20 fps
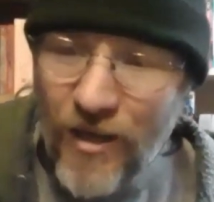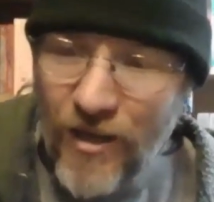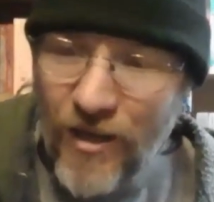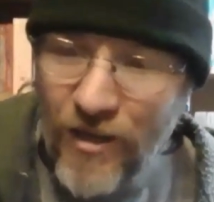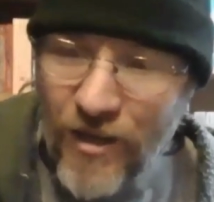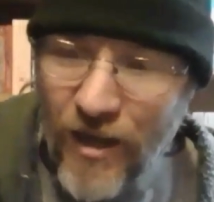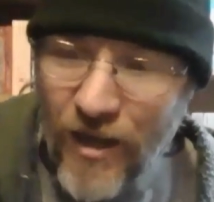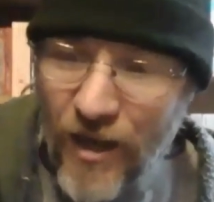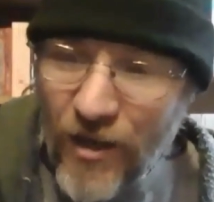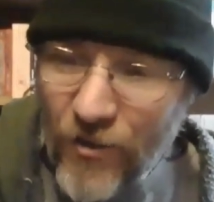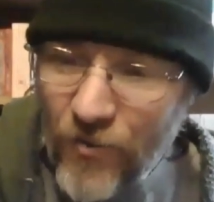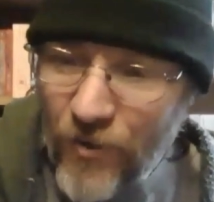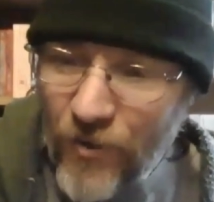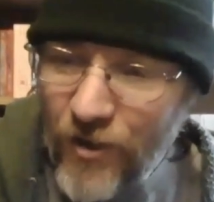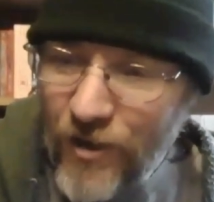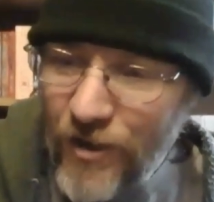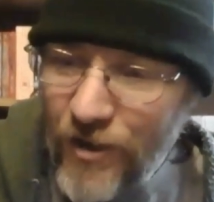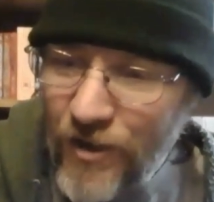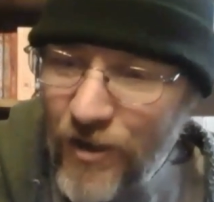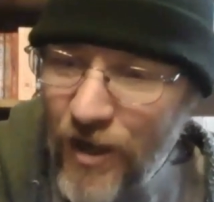You got to
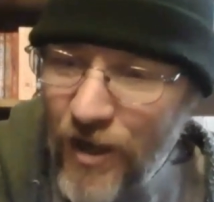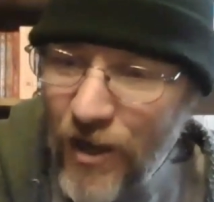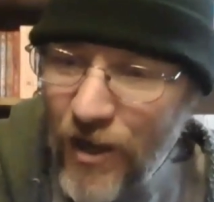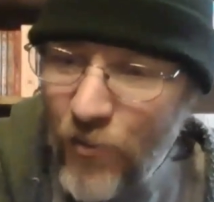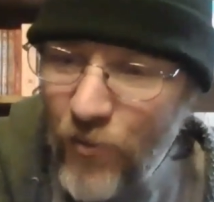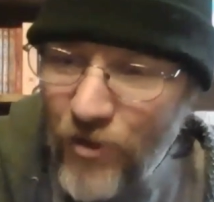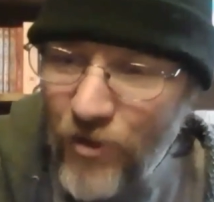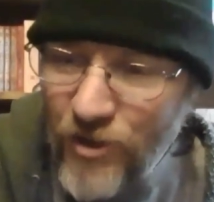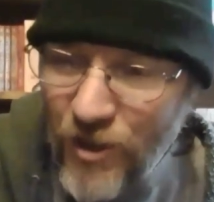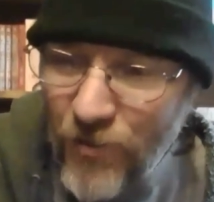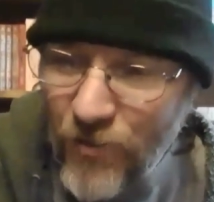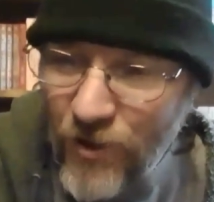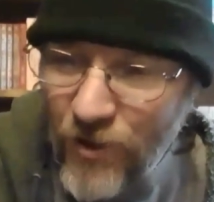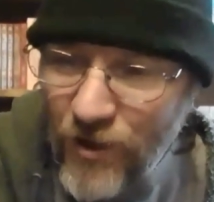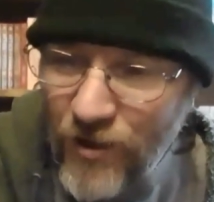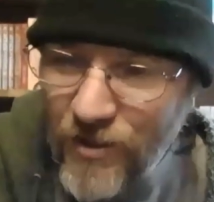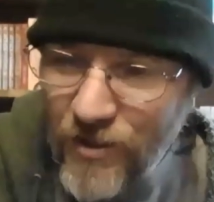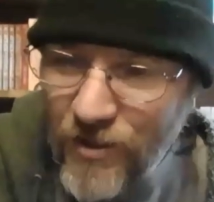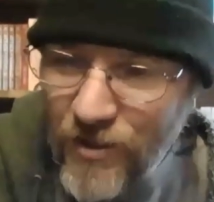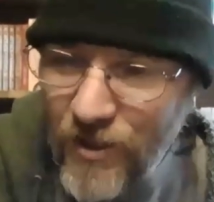read it. I wish they would have
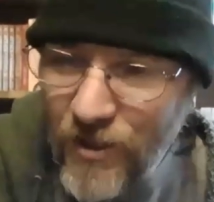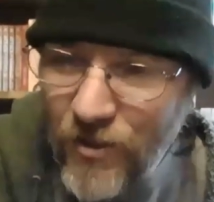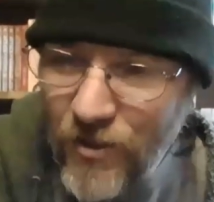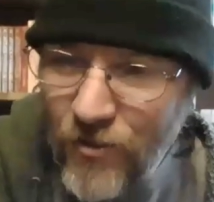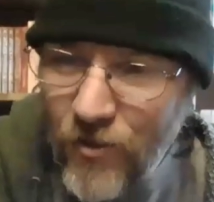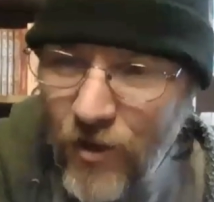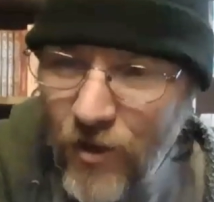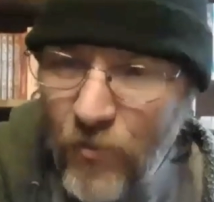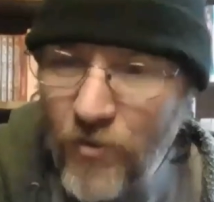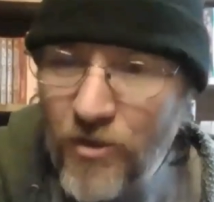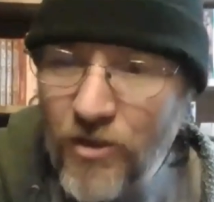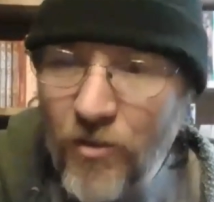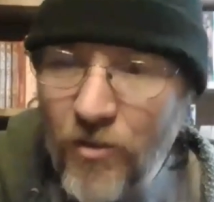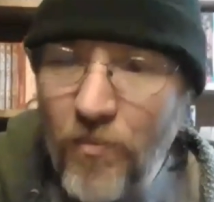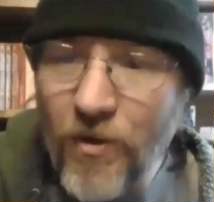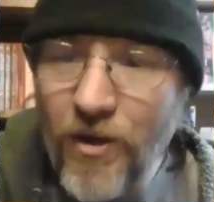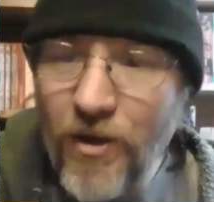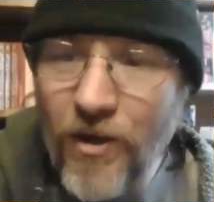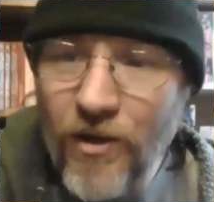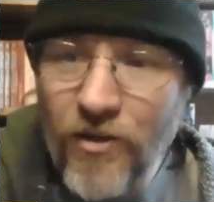continued. I wish
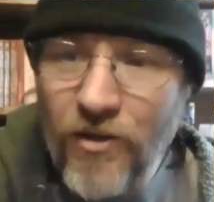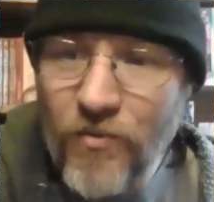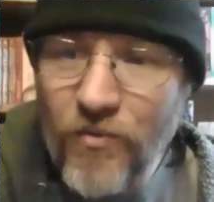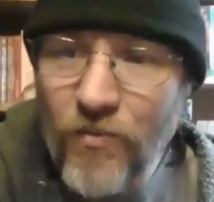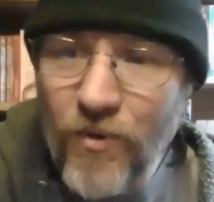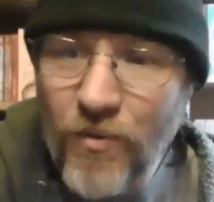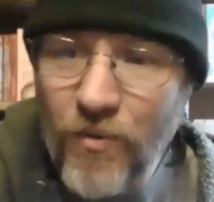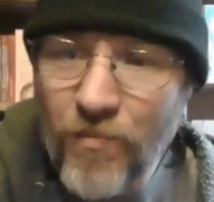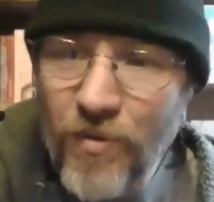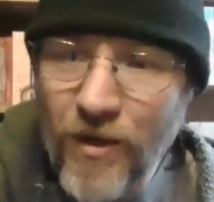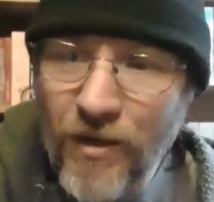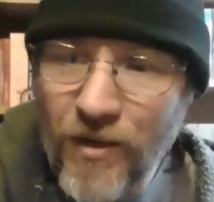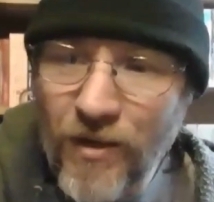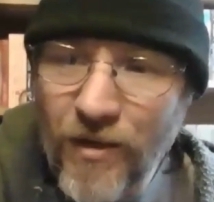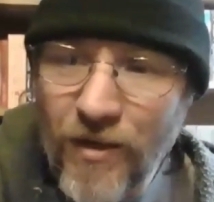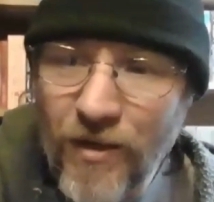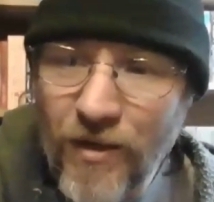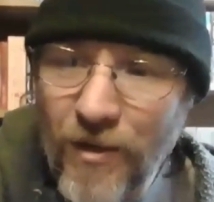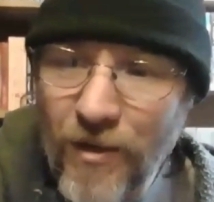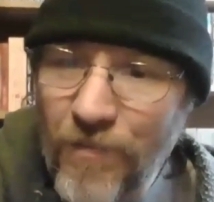somebody else would have picked
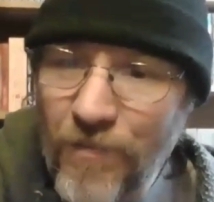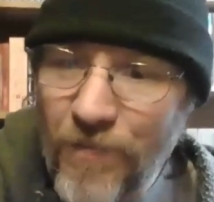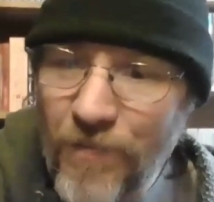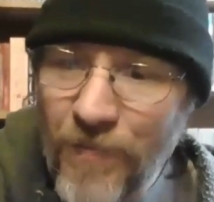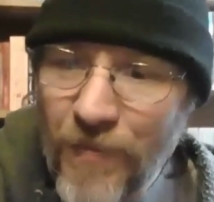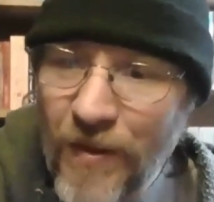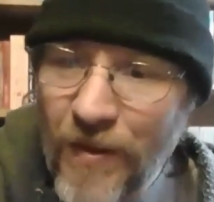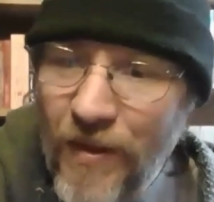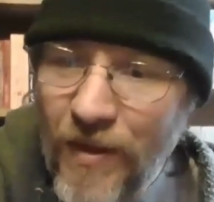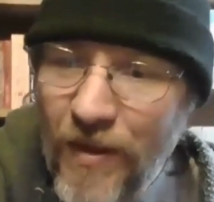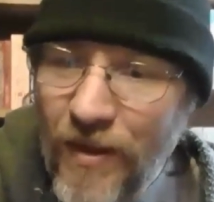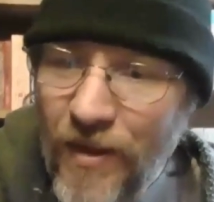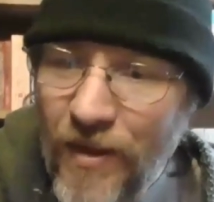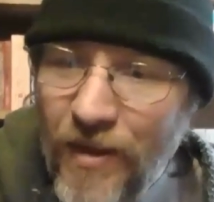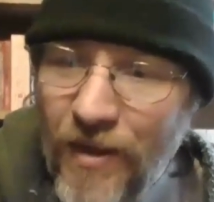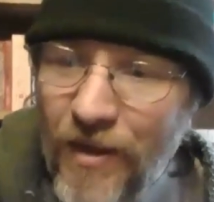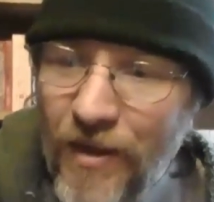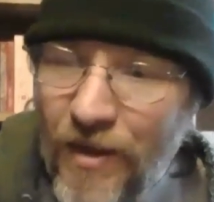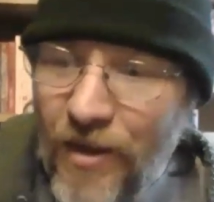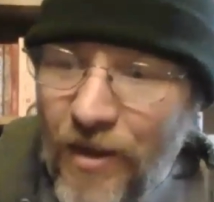it up
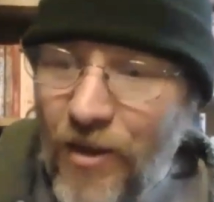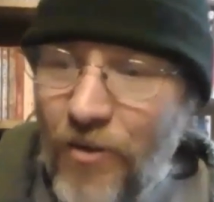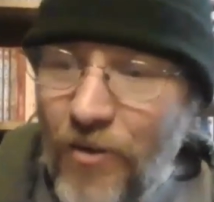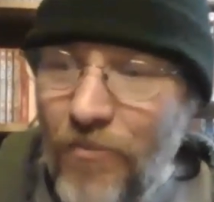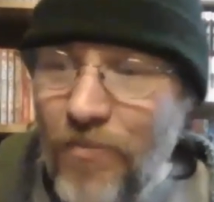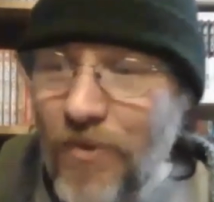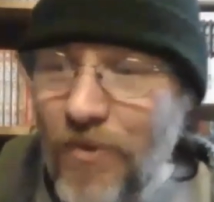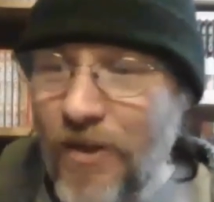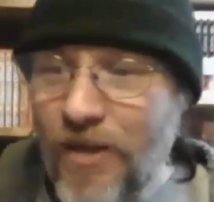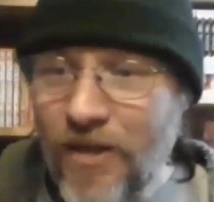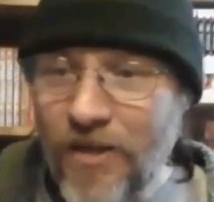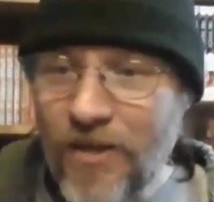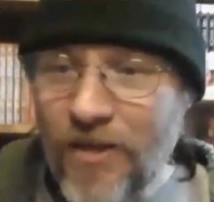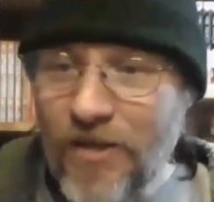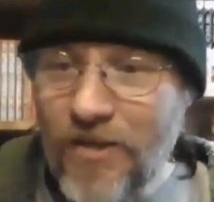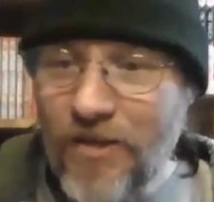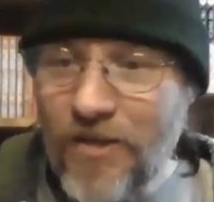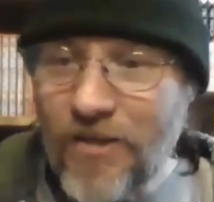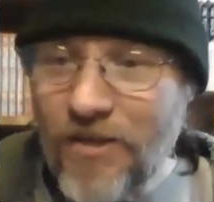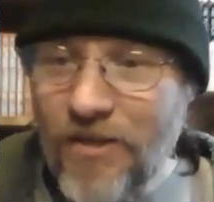
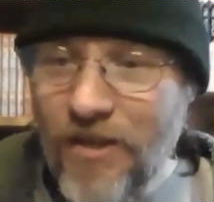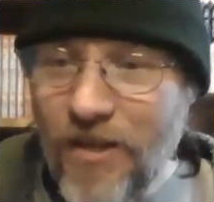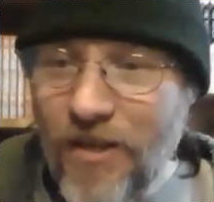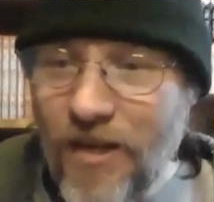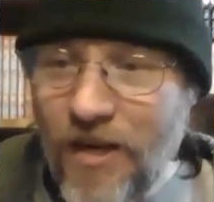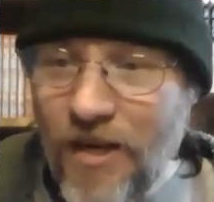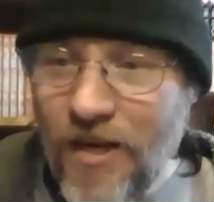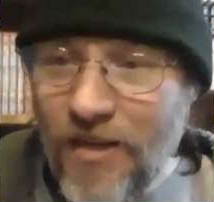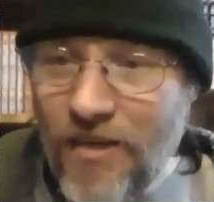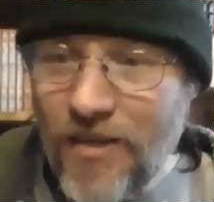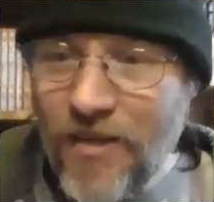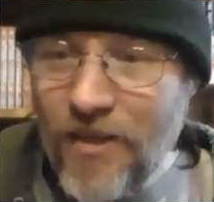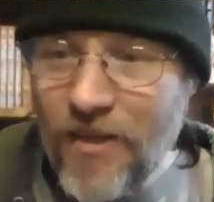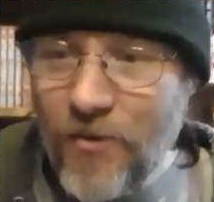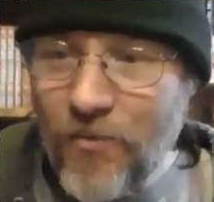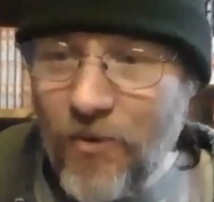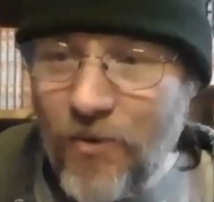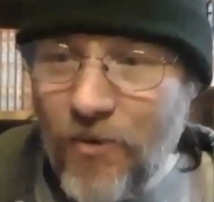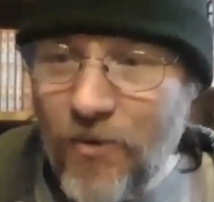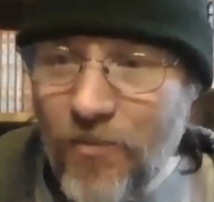because I think it
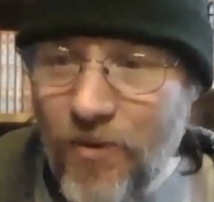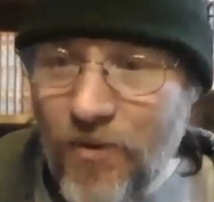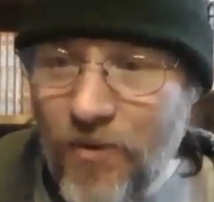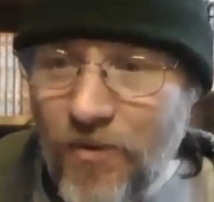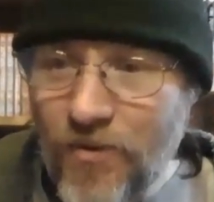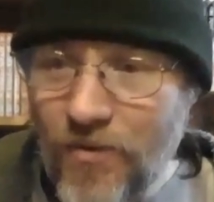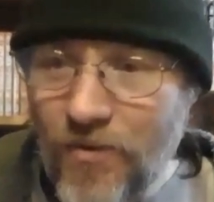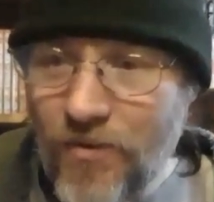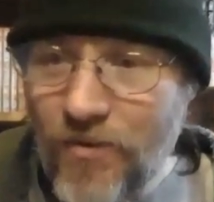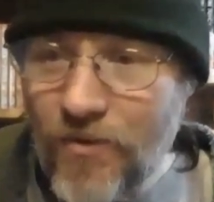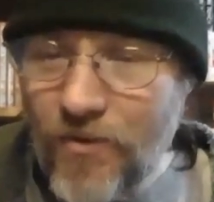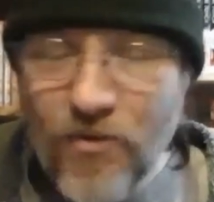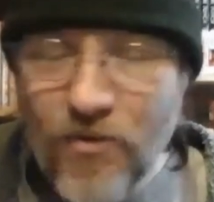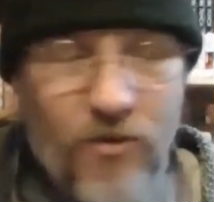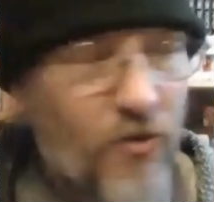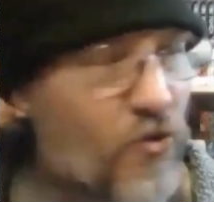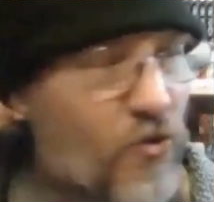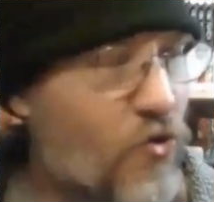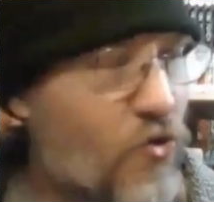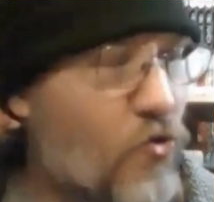would have been
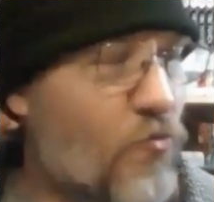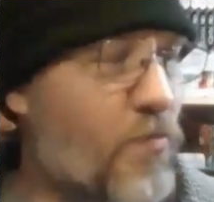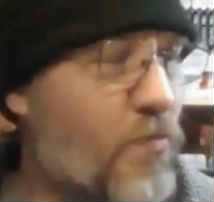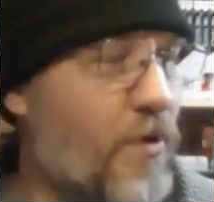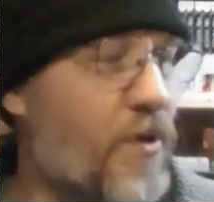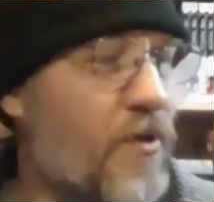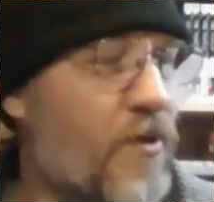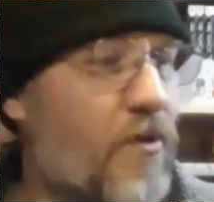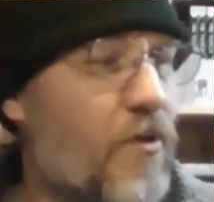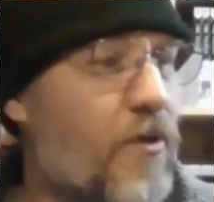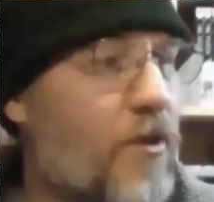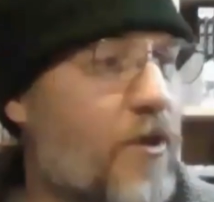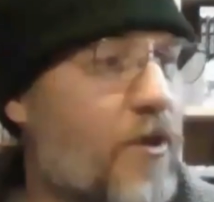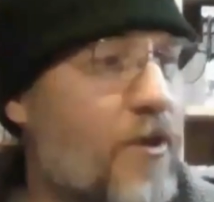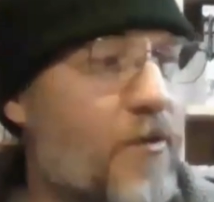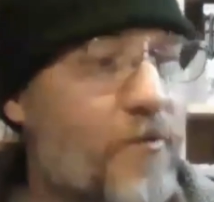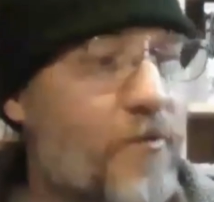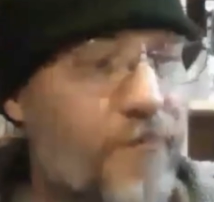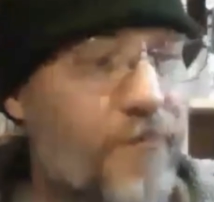stupid good.